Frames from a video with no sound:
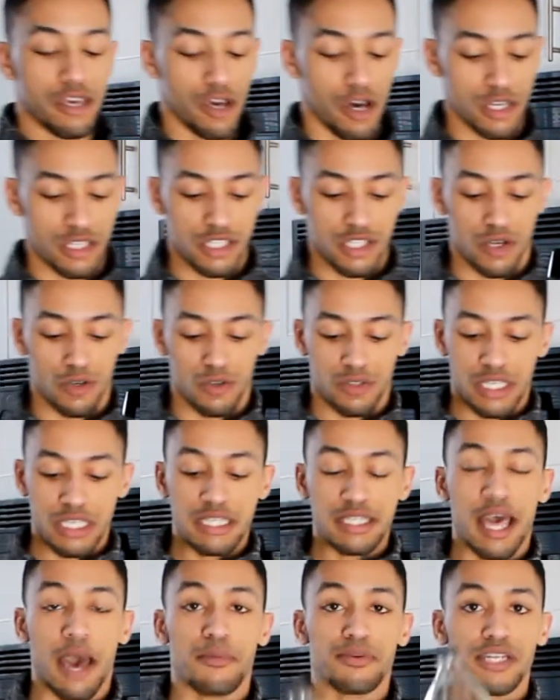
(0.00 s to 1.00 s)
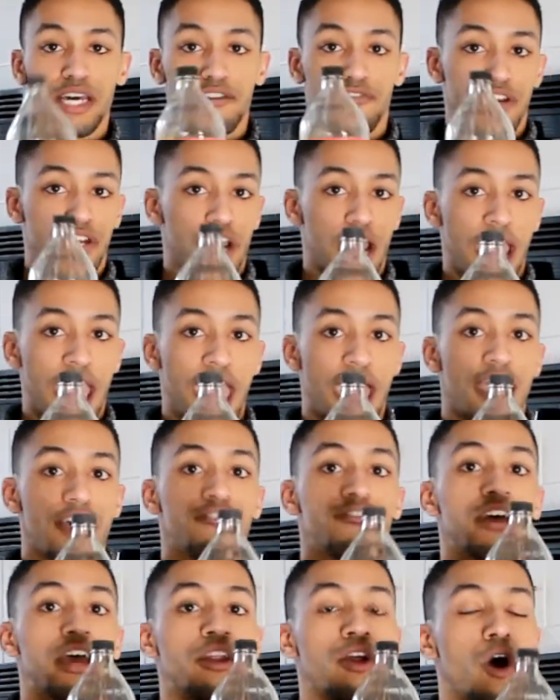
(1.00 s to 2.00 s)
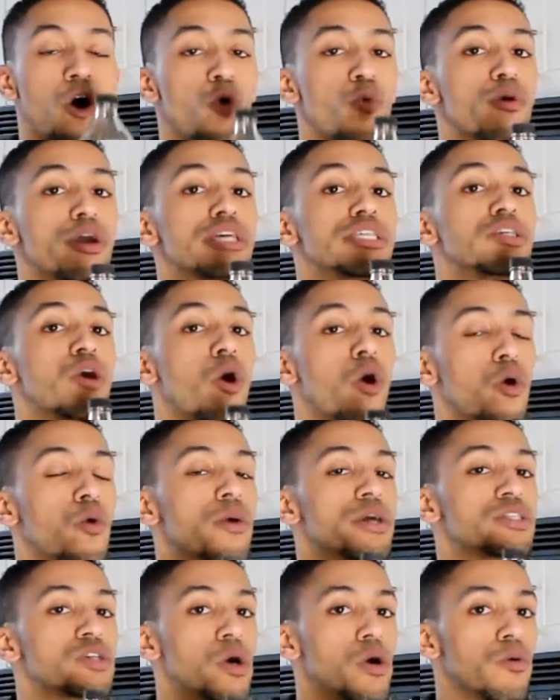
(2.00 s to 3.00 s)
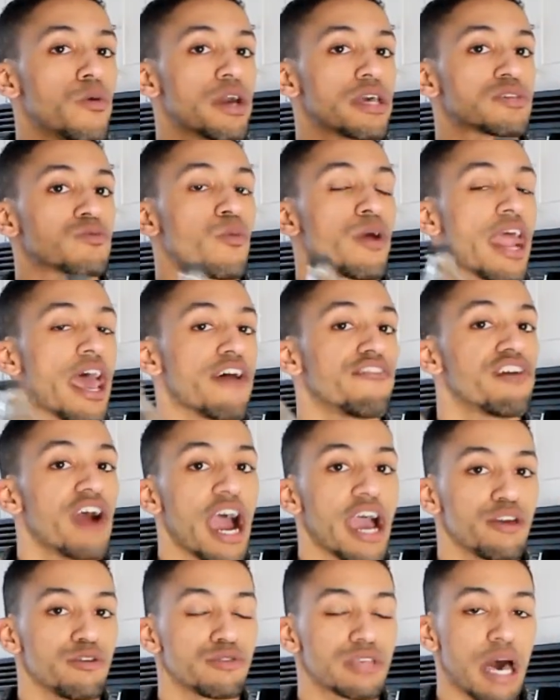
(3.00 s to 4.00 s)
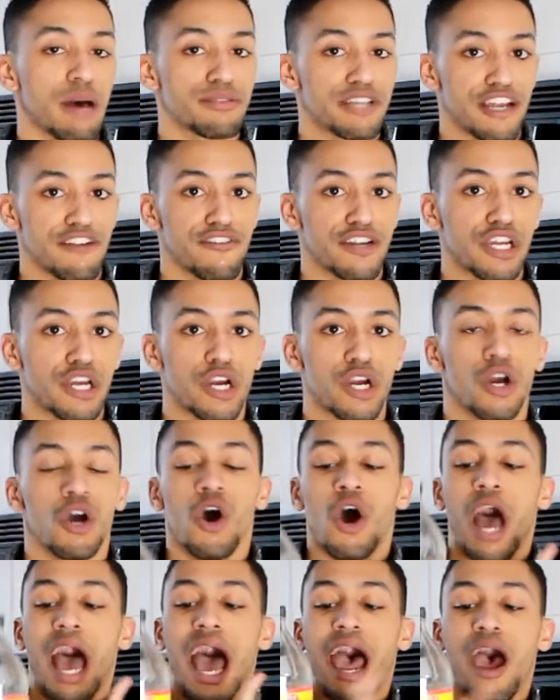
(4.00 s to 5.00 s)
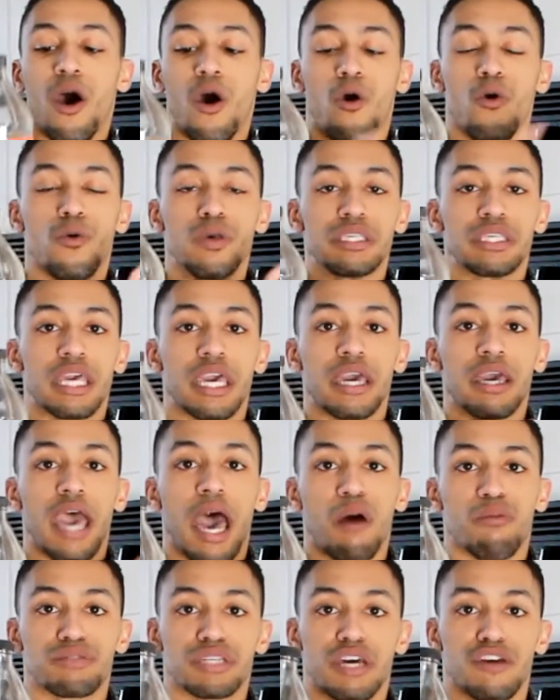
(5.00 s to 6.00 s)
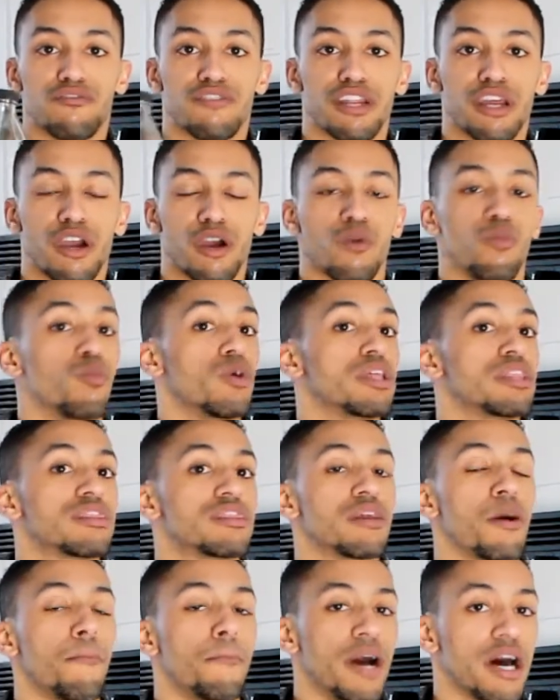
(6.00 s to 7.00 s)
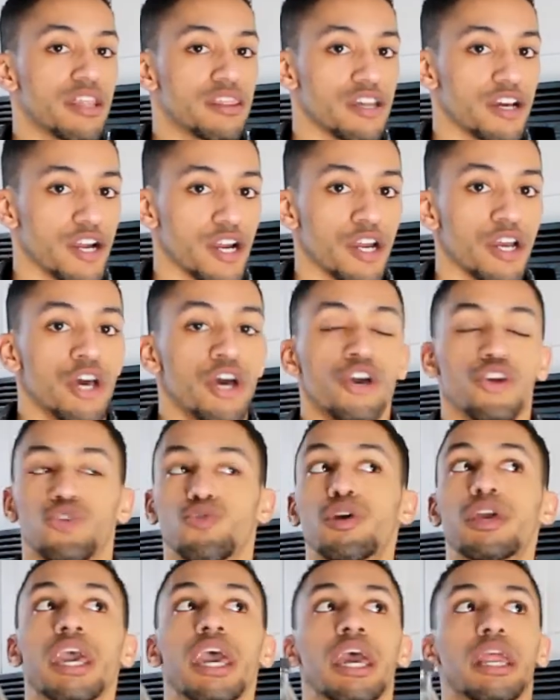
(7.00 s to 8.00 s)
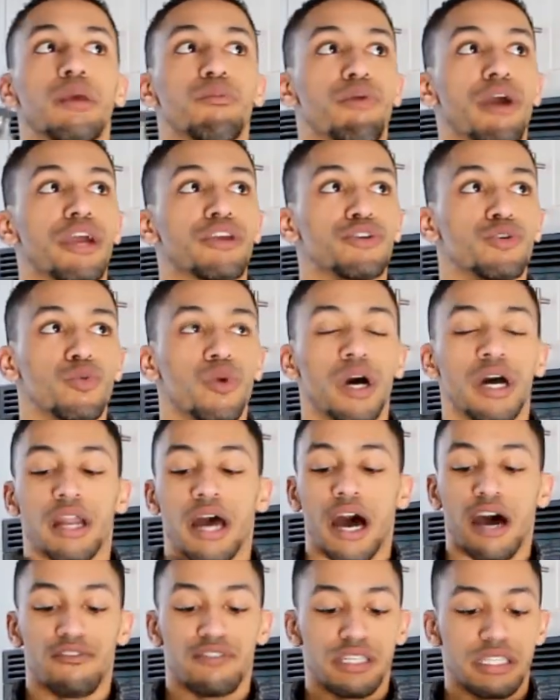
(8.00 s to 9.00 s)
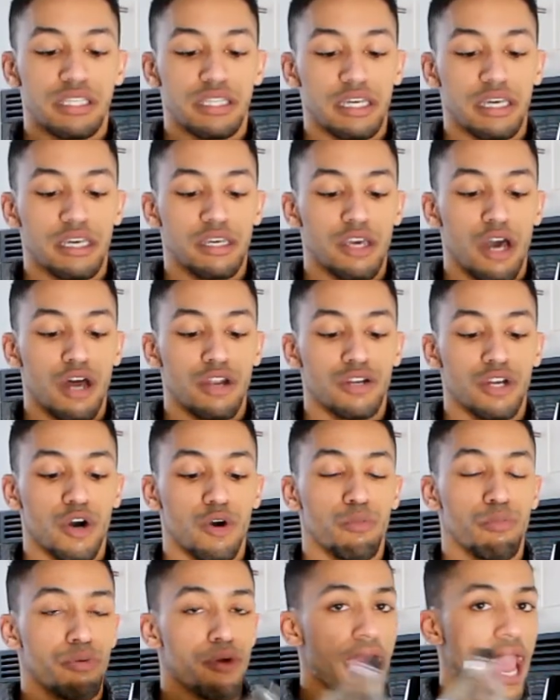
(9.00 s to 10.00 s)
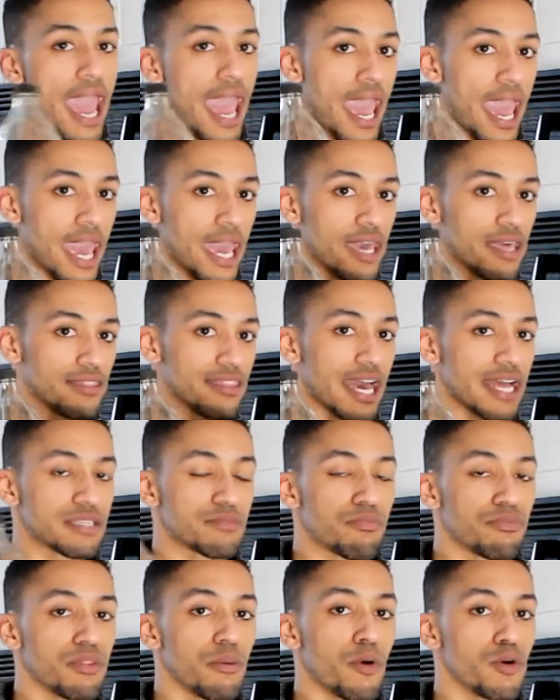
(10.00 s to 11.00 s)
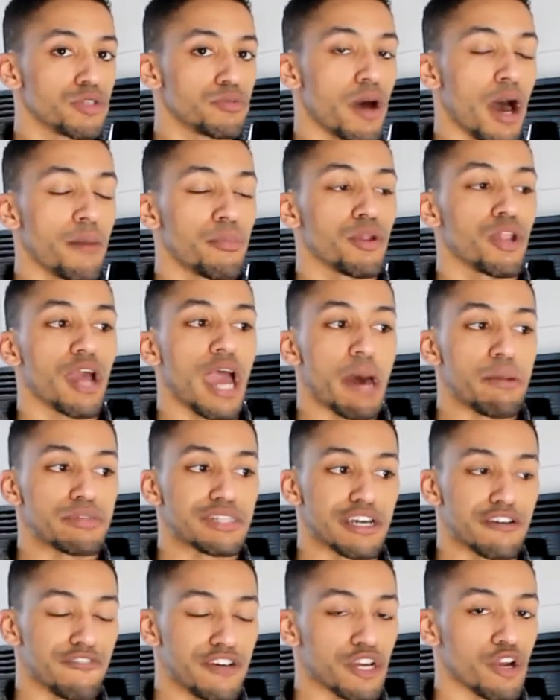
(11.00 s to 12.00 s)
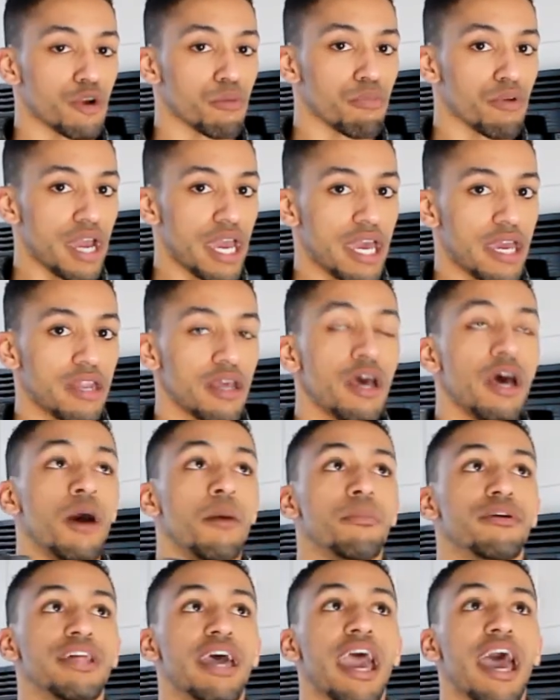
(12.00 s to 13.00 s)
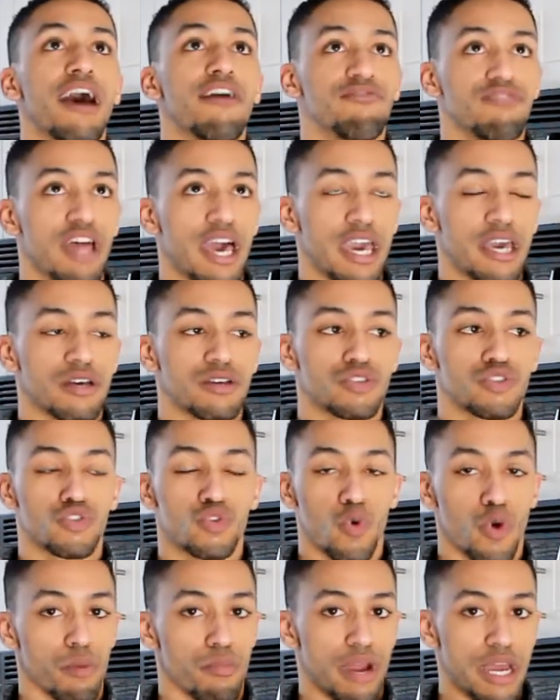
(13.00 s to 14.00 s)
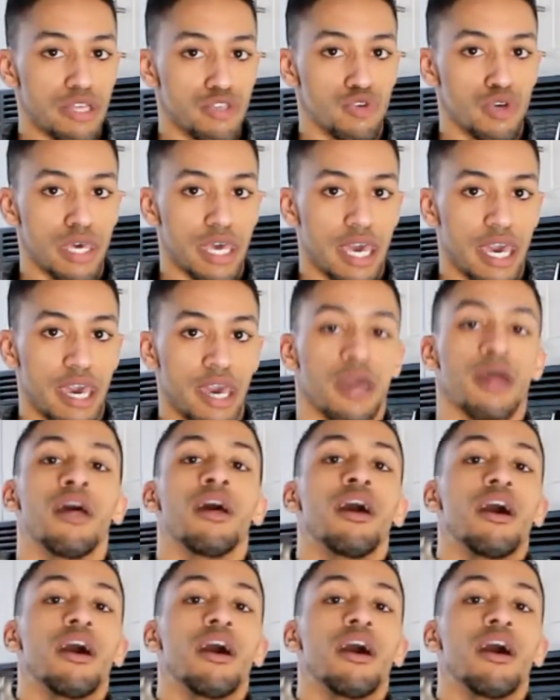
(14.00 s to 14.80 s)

y'all, so this is the apple cider vinegar I have, and always, whenever I use apple cider vinegar, I always get apple cider vinegar with the mother. You can get any brand you want. Obviously, y'all know Bragg. That's the most popular apple cider vinegar brand, but they have like store brands you can get